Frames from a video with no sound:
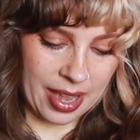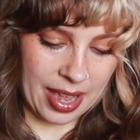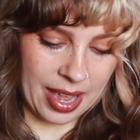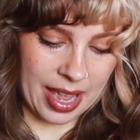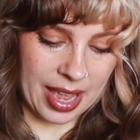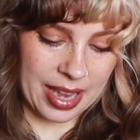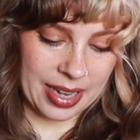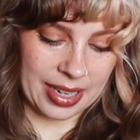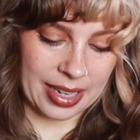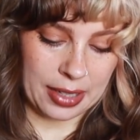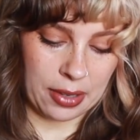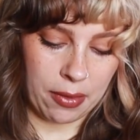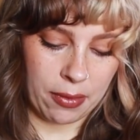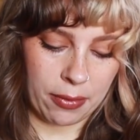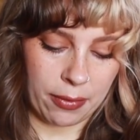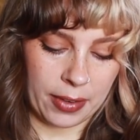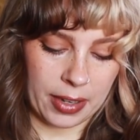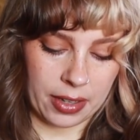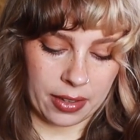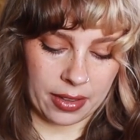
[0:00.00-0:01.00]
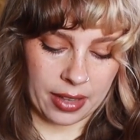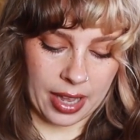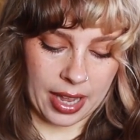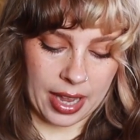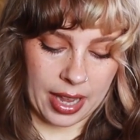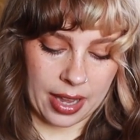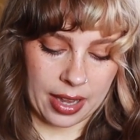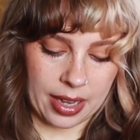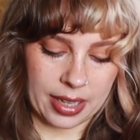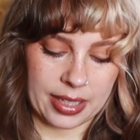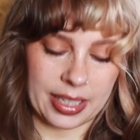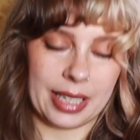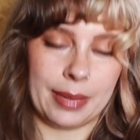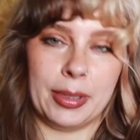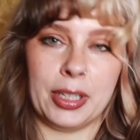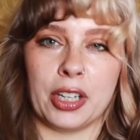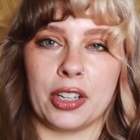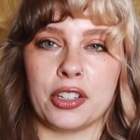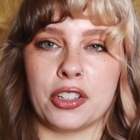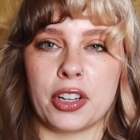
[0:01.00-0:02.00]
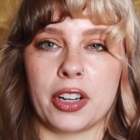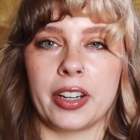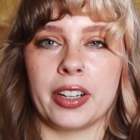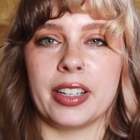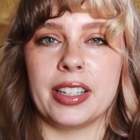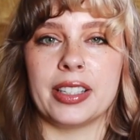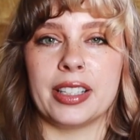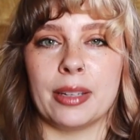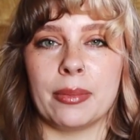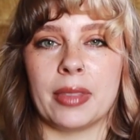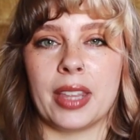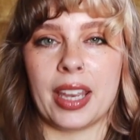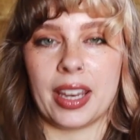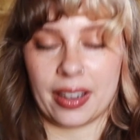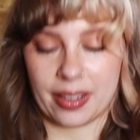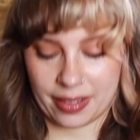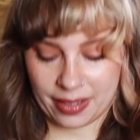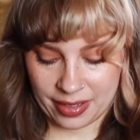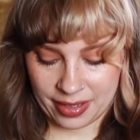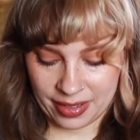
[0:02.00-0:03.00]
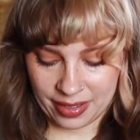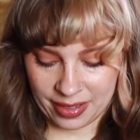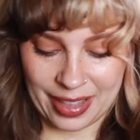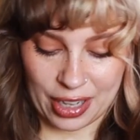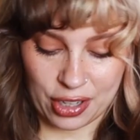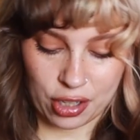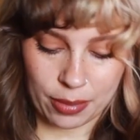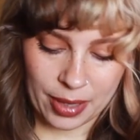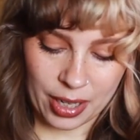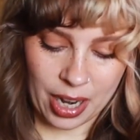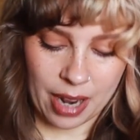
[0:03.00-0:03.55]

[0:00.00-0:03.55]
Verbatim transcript: and I don't feel like a TBR jar is something that should be